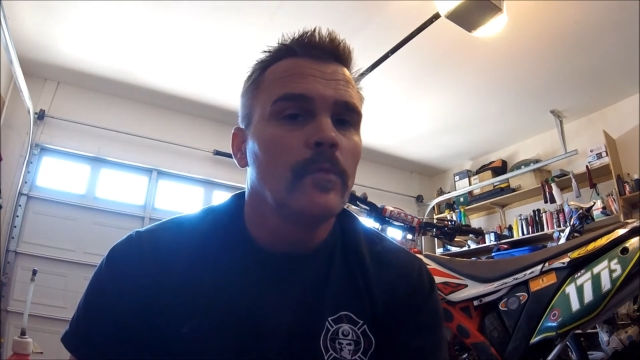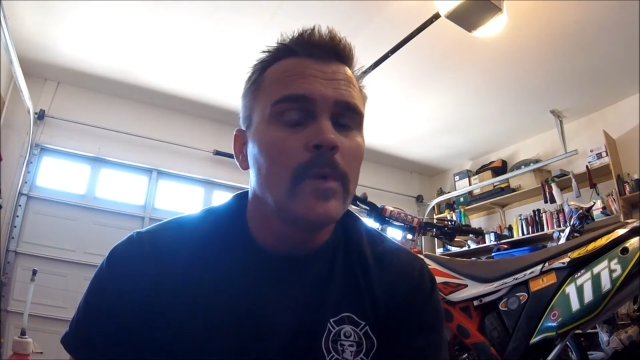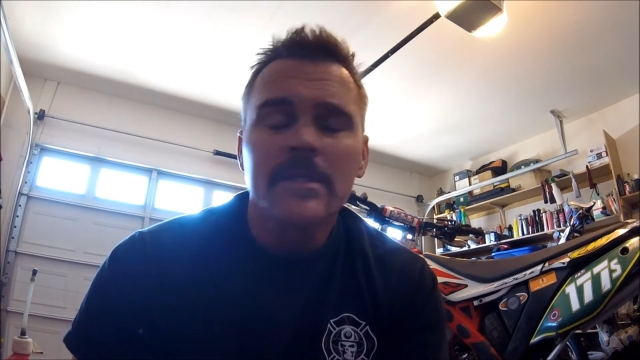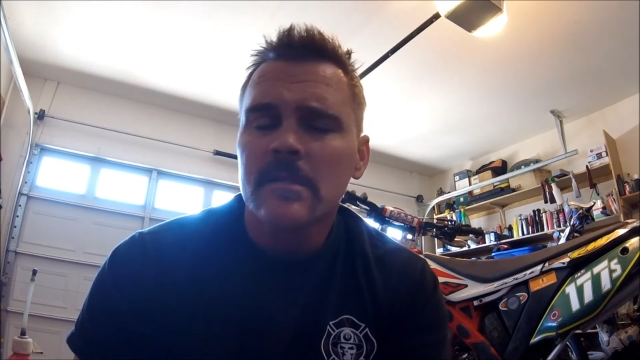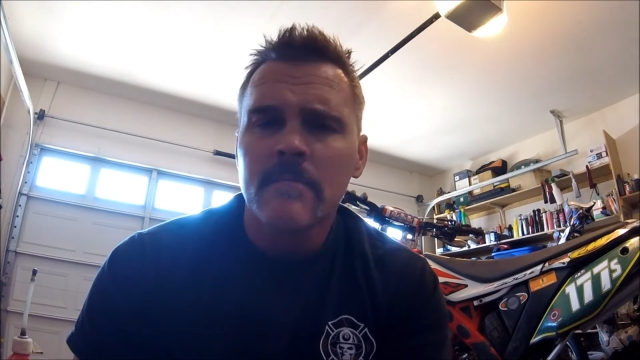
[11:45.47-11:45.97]

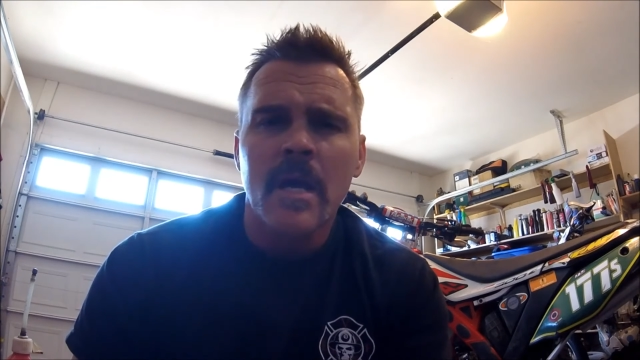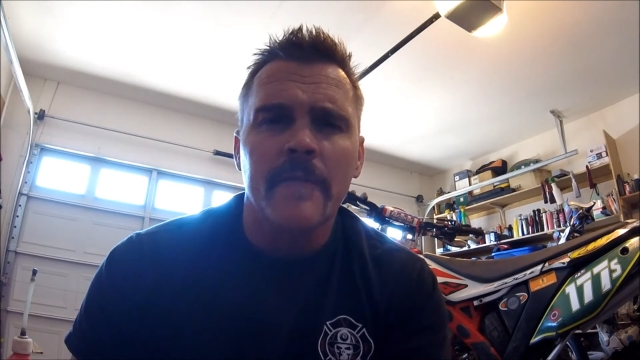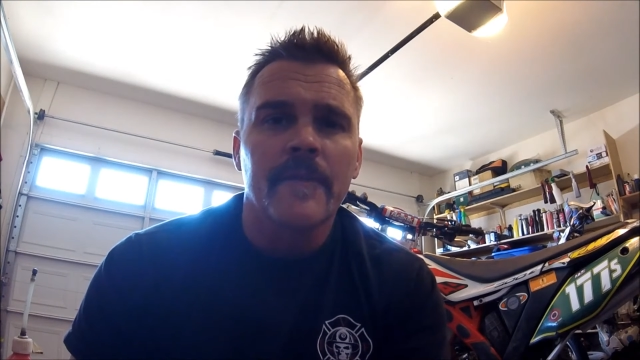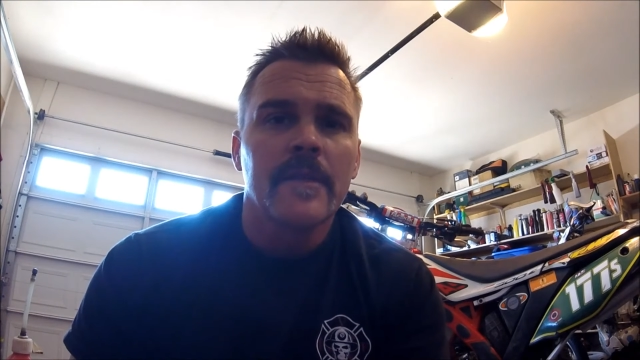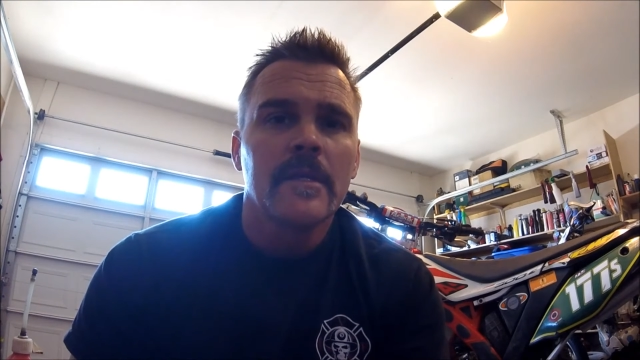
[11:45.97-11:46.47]
Once a
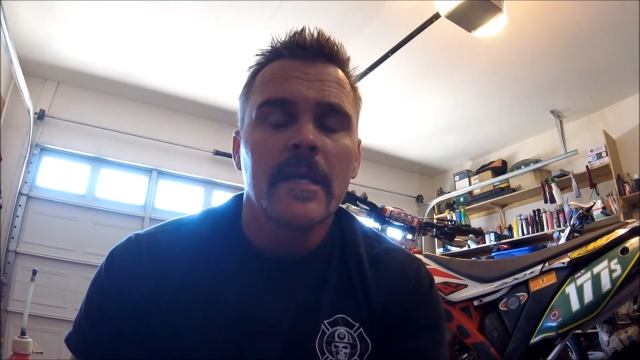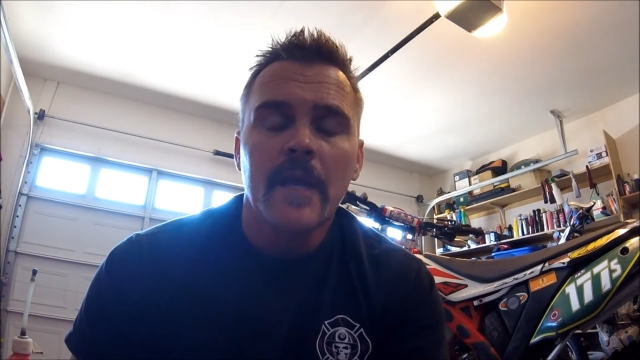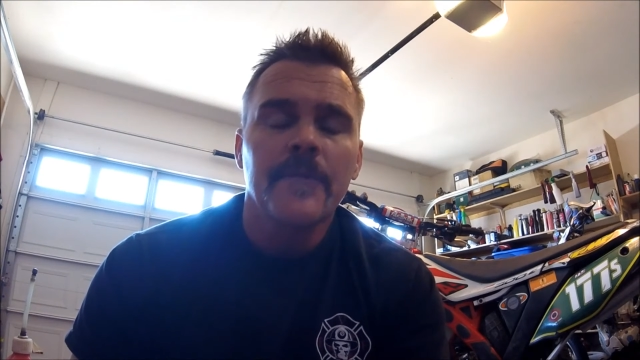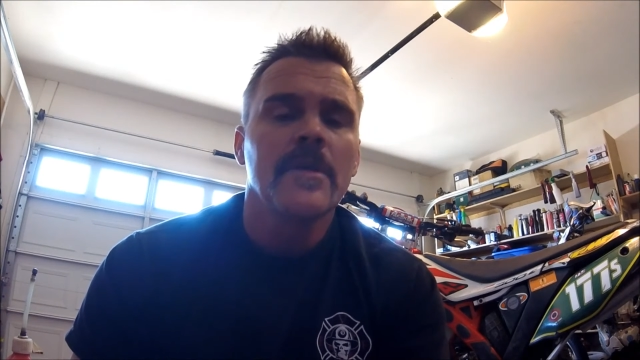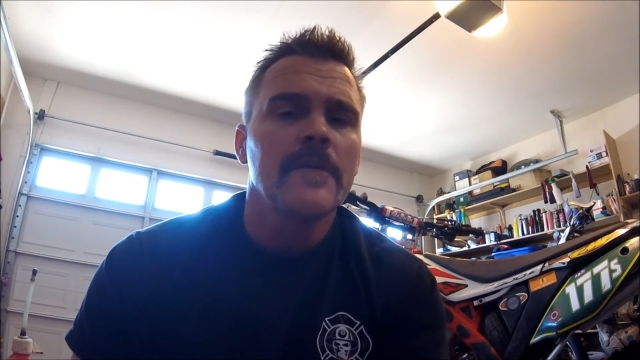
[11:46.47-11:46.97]
month, get
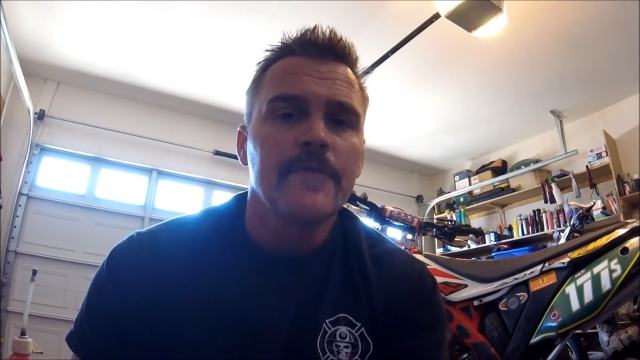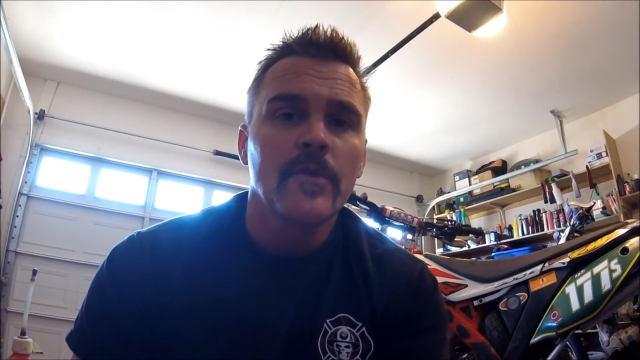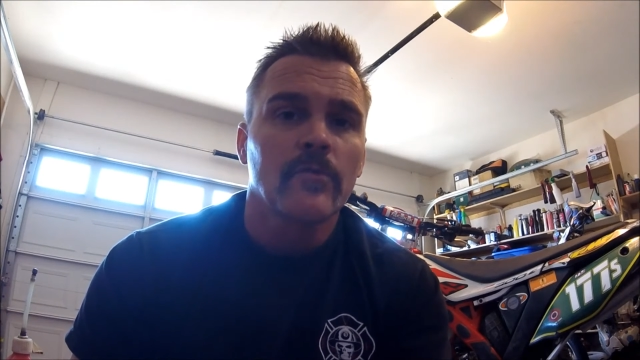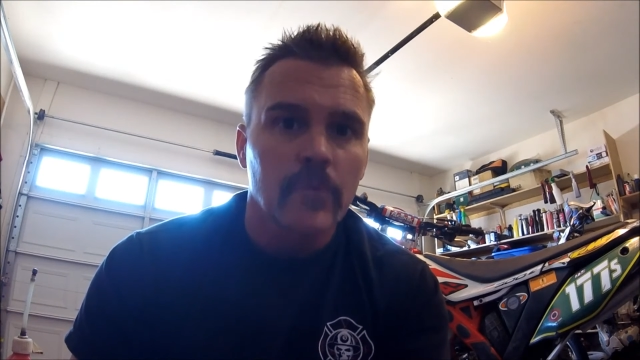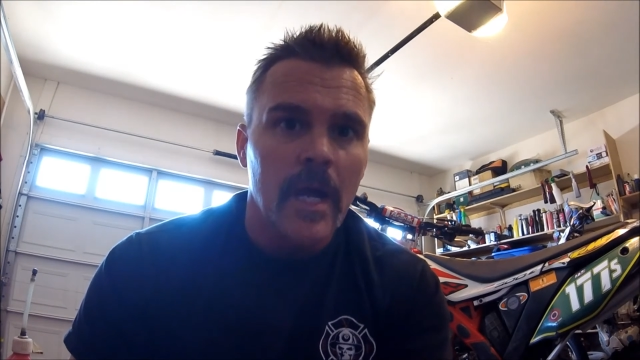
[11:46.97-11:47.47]
out there. If
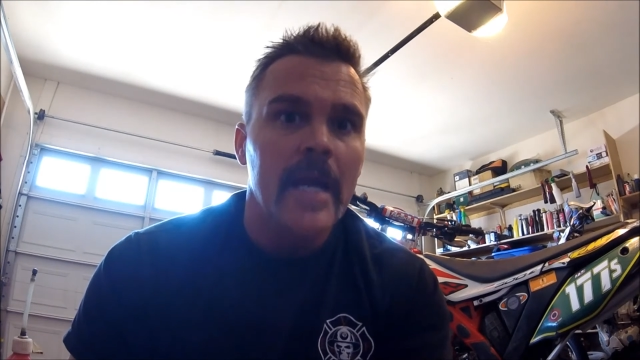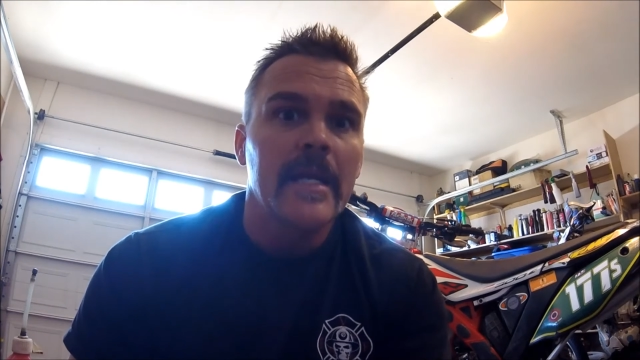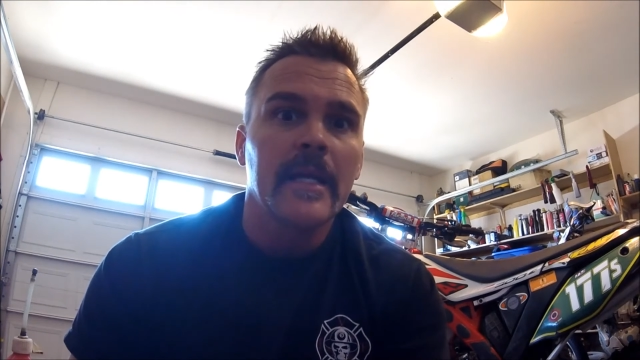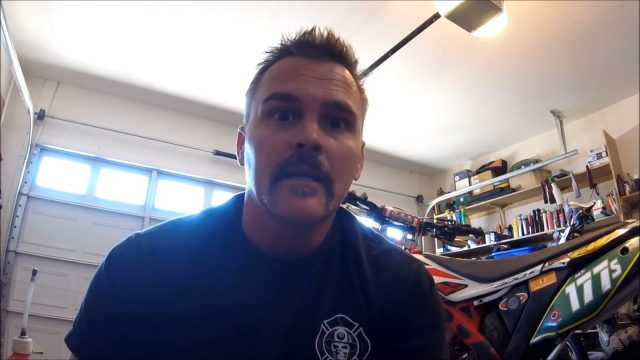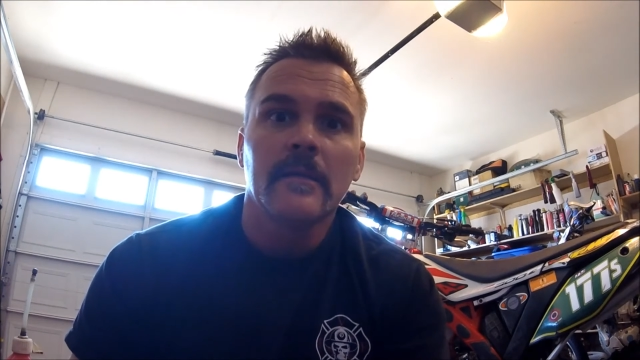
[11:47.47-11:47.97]
you're
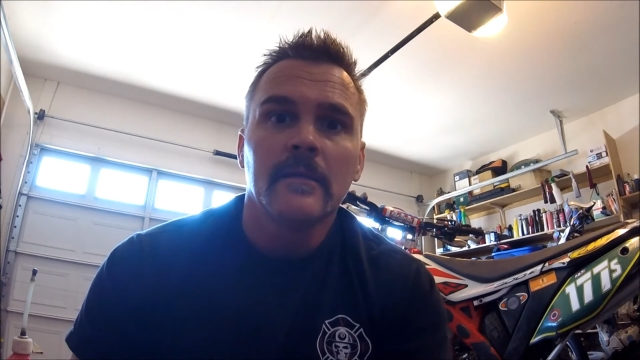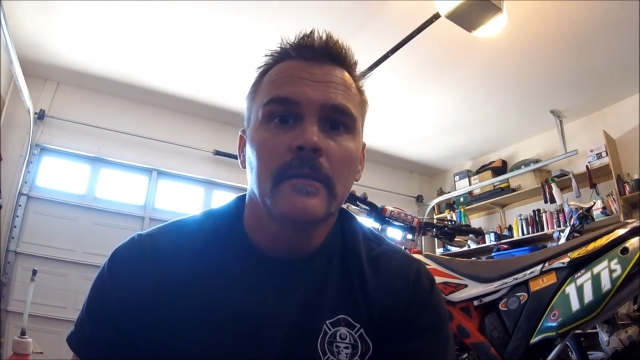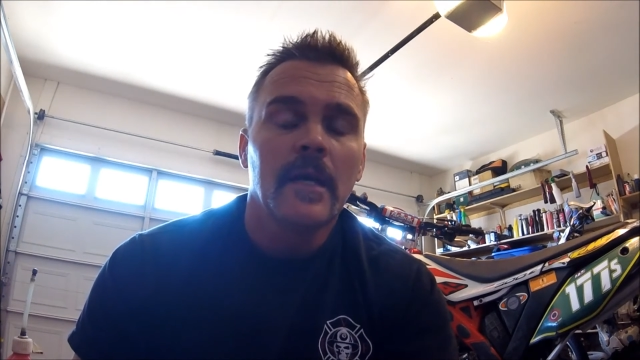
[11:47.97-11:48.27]
riding,